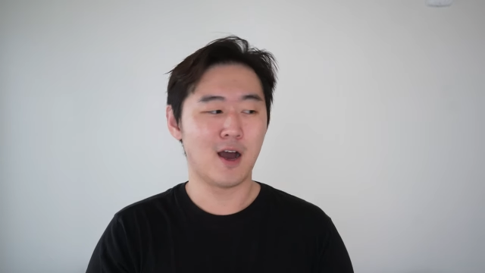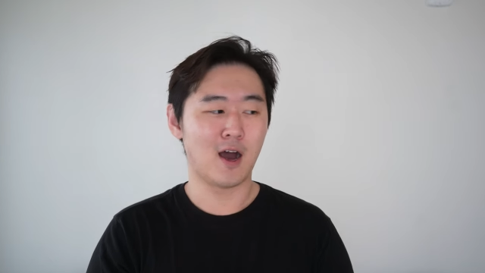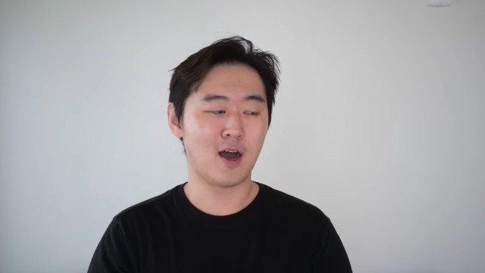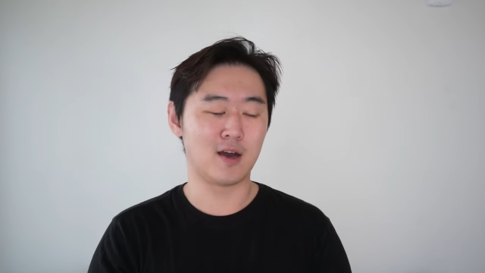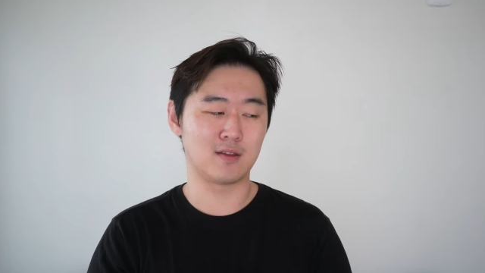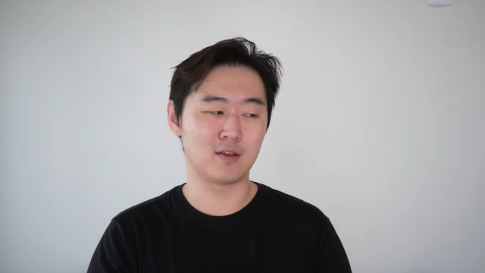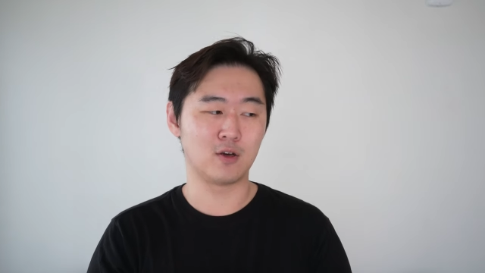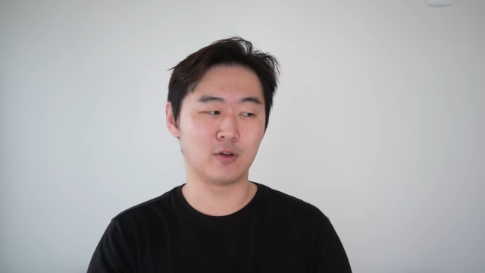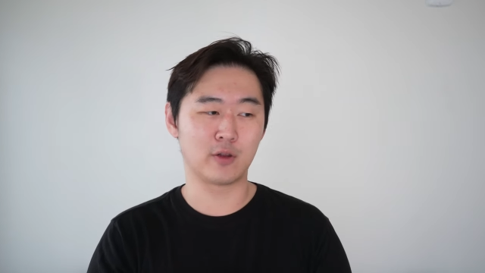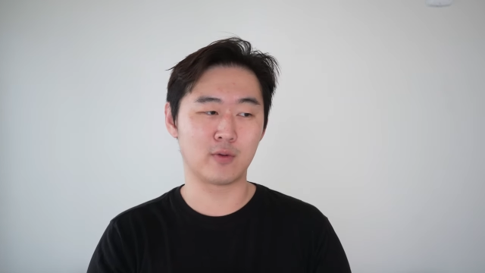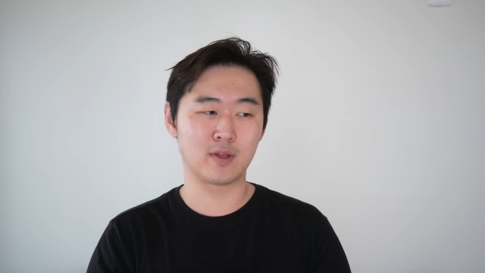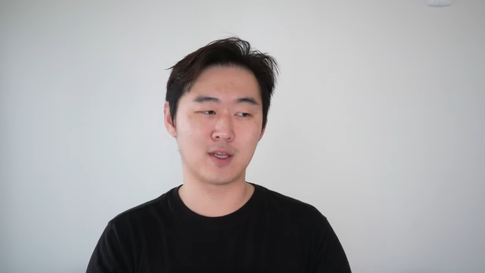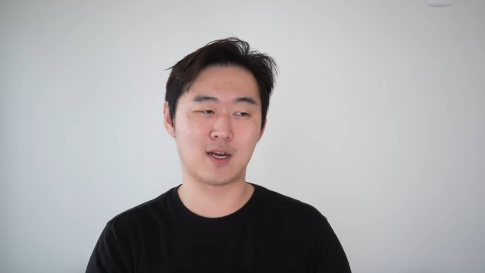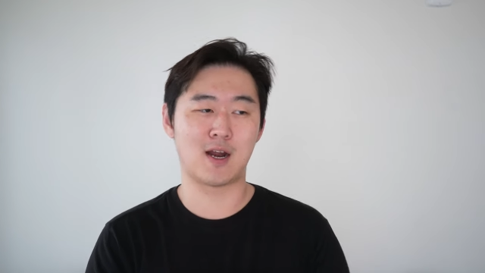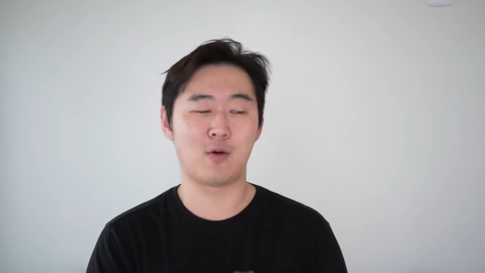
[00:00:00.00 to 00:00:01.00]
Uh, the only
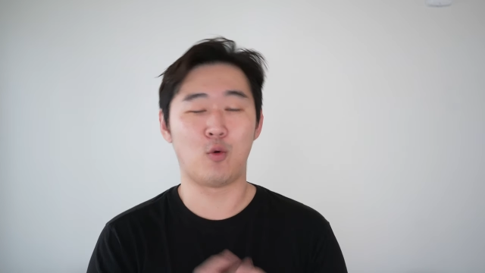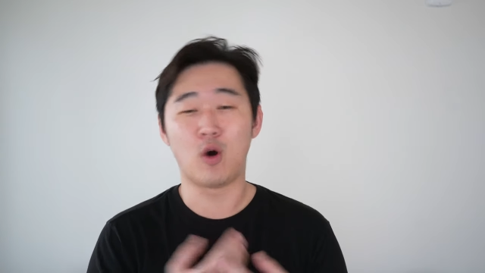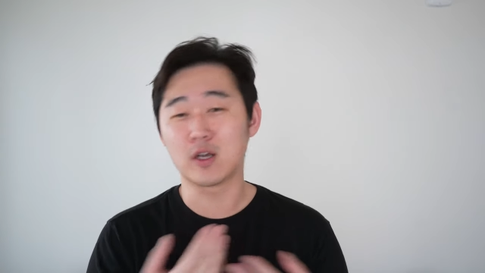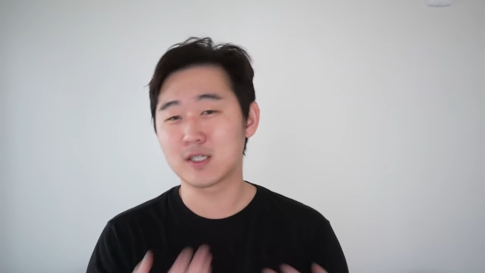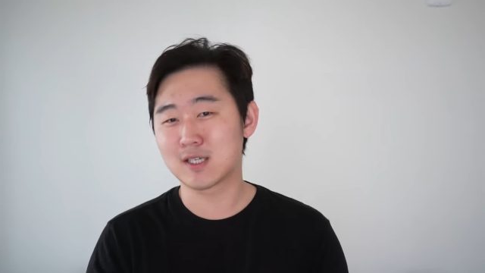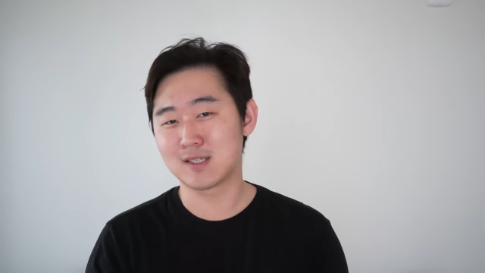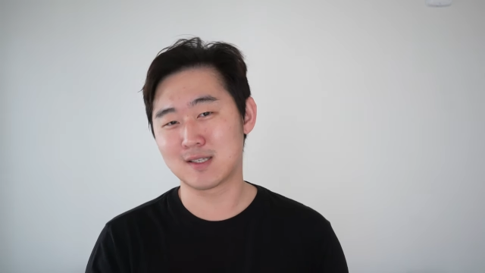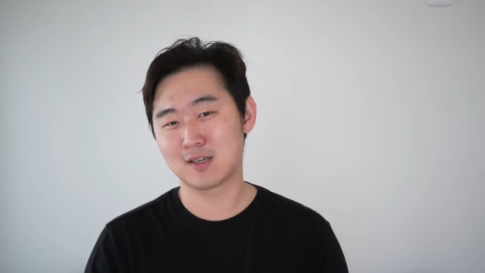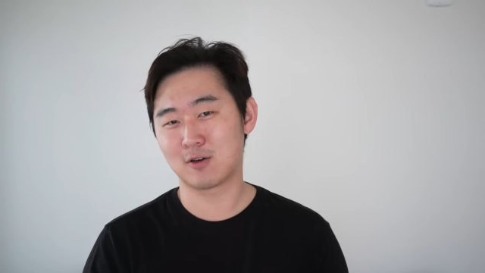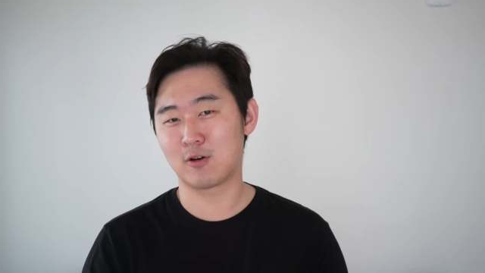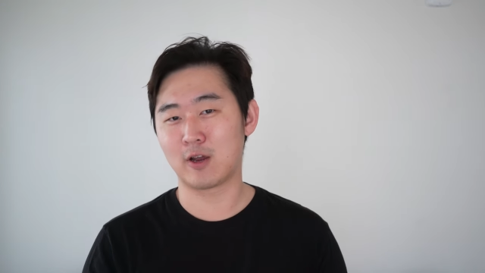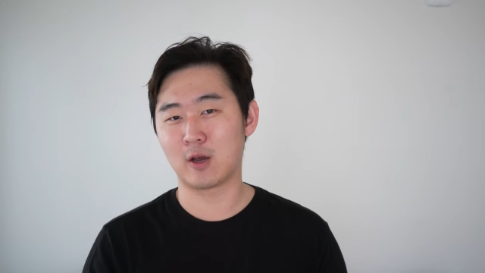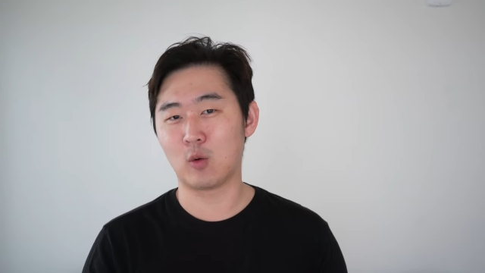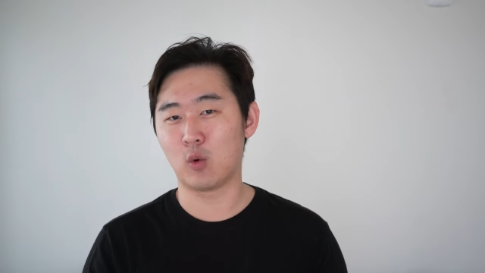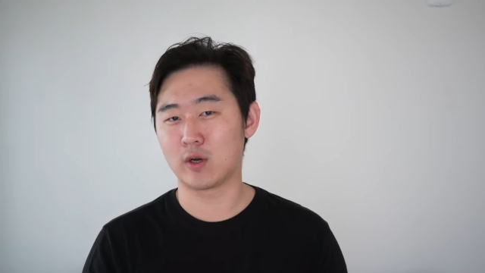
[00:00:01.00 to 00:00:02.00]
one that I was
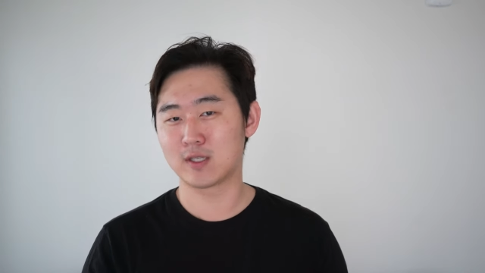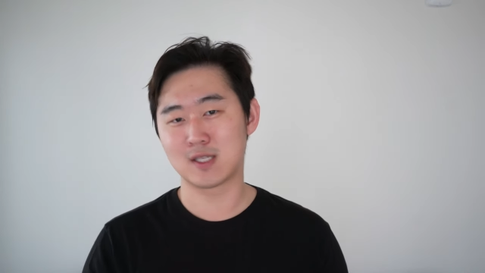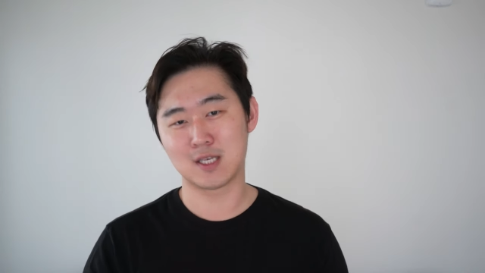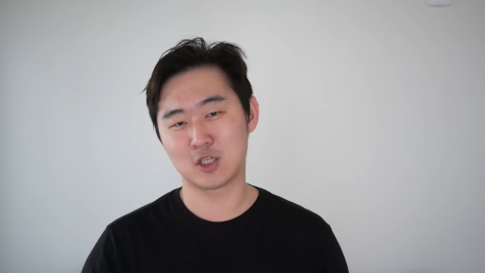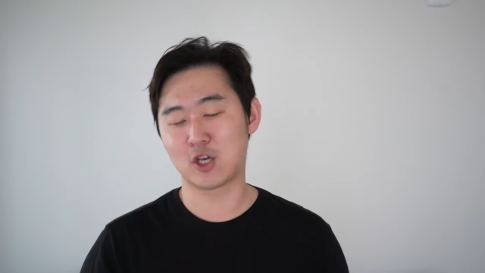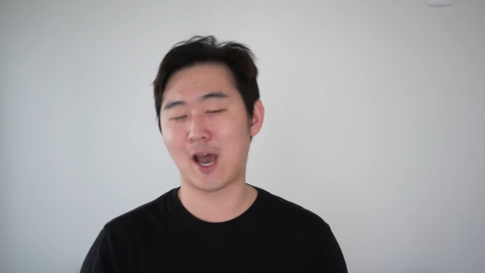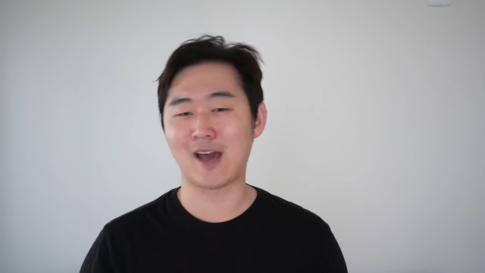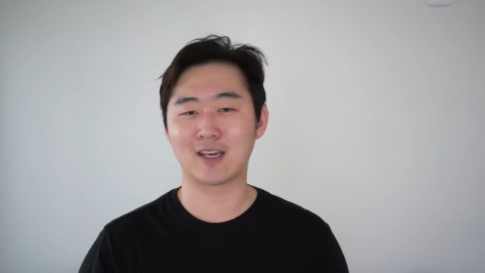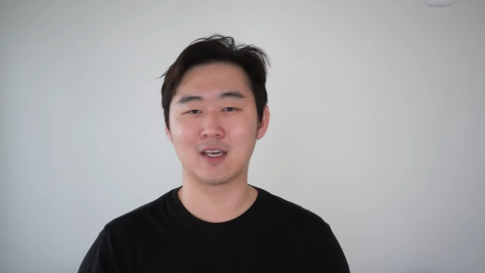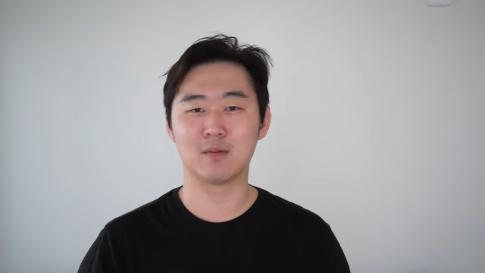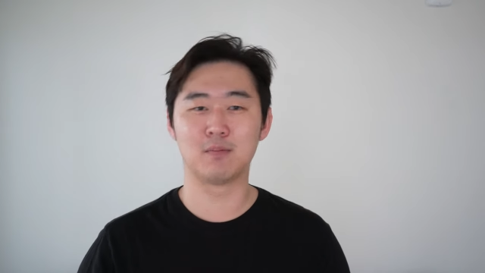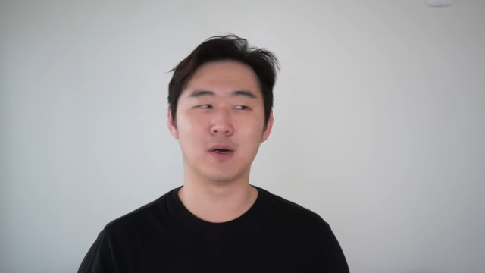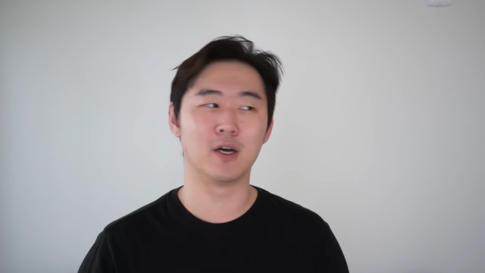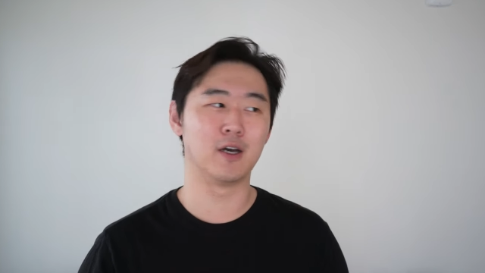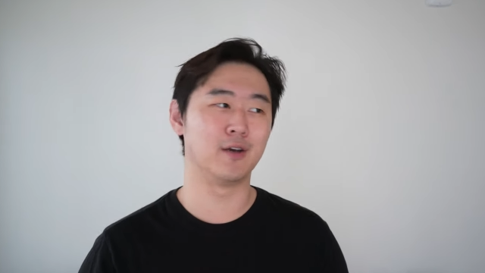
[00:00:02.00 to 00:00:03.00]
considering was the
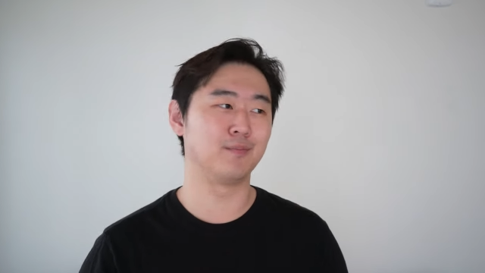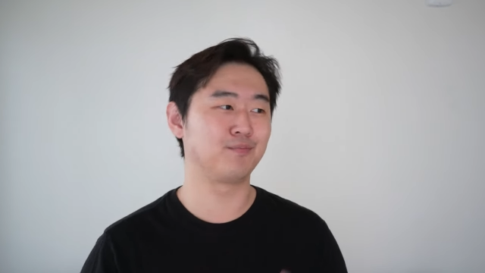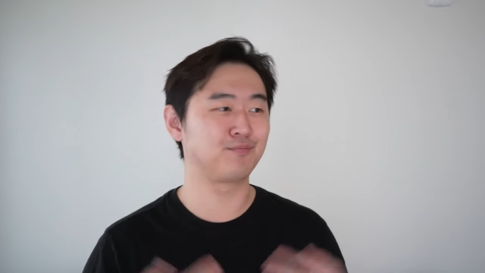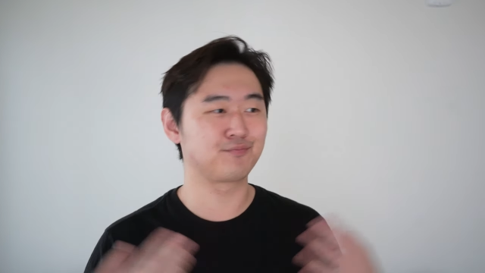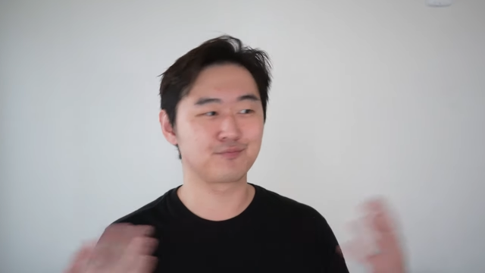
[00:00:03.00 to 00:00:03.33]
jacket, but